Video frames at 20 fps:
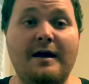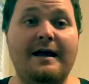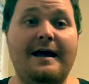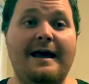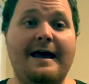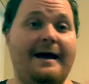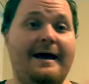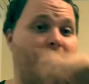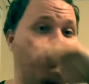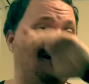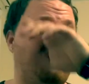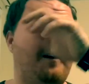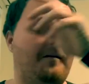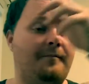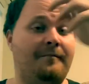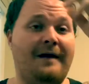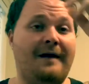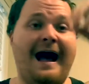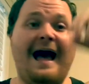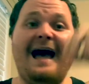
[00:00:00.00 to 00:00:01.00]
And I
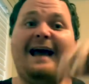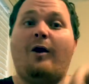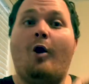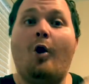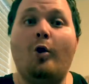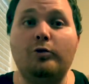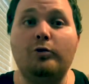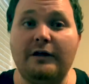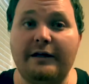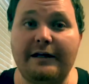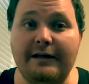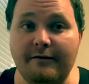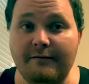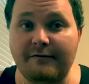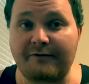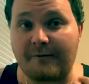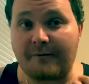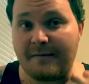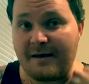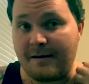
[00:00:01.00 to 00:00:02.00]
had a hole in it
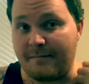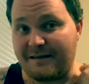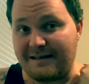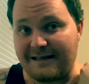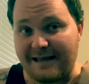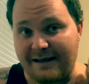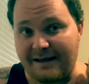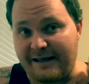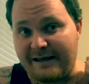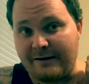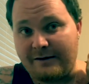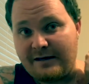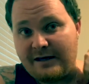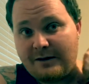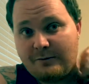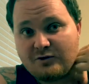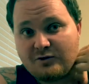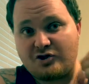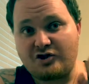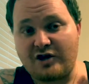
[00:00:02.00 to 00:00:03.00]
from him. He
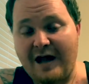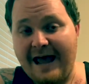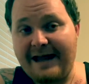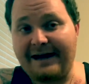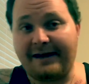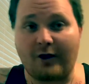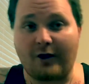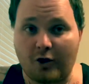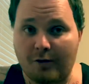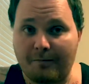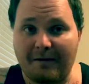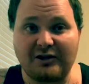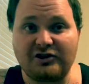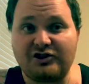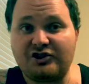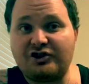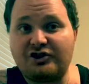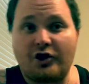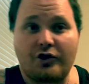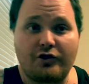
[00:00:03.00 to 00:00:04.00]
was hanging on to my
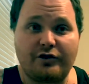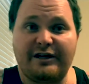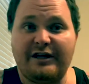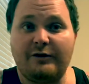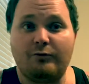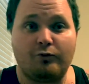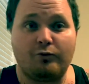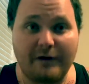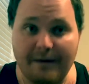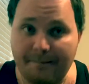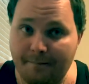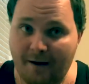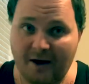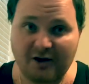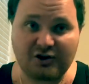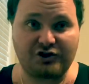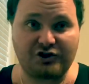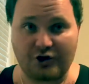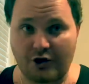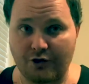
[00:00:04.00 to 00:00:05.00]
shirt, and he ripped my
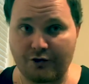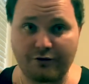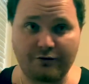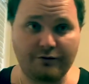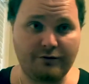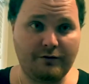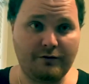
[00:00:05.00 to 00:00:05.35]
shirt.